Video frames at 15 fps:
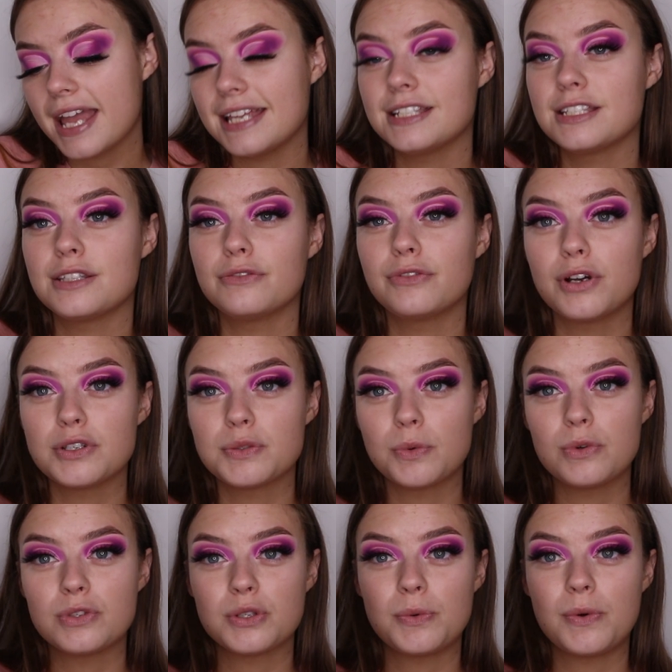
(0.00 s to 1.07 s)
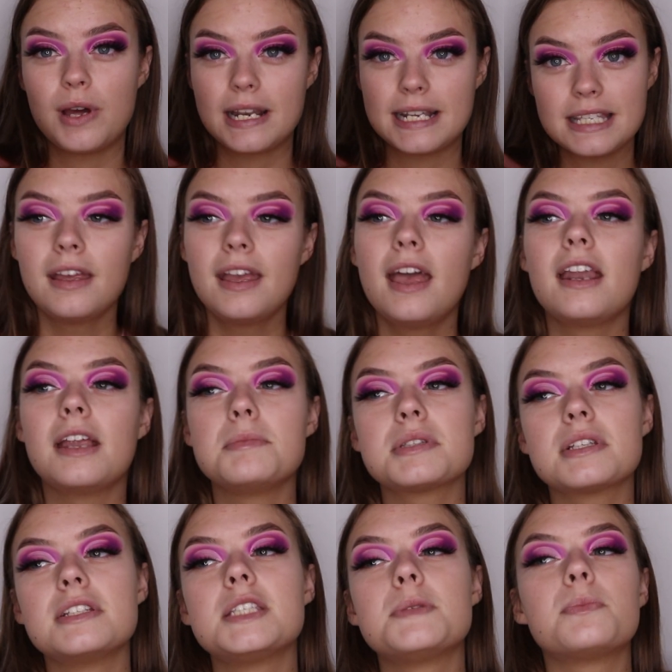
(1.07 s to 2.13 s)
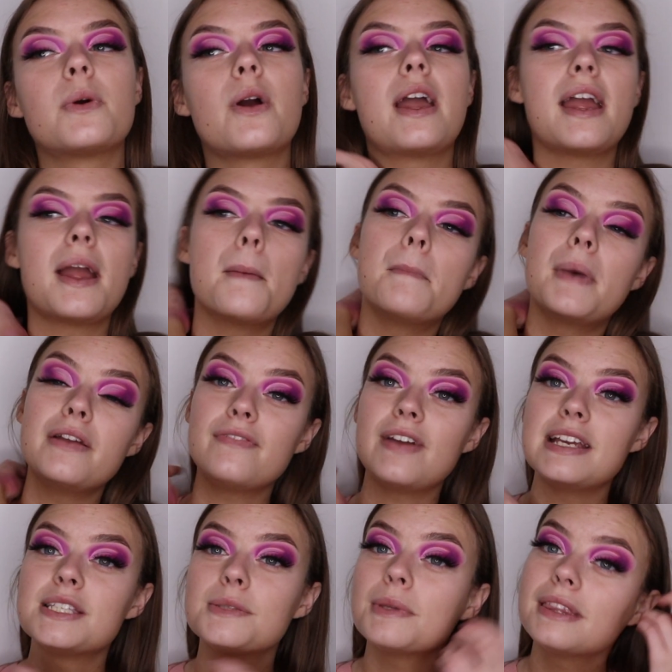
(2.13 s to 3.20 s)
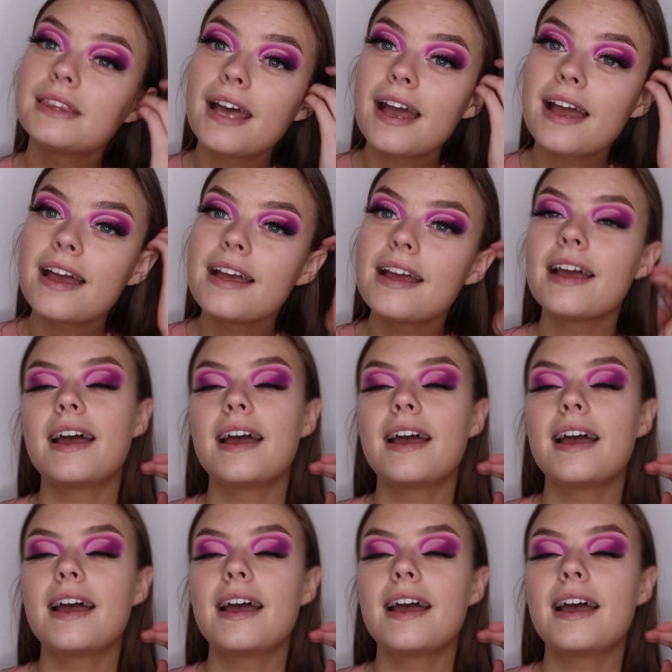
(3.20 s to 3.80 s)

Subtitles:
It's the rose water one, and I'm just going to spray my face with that,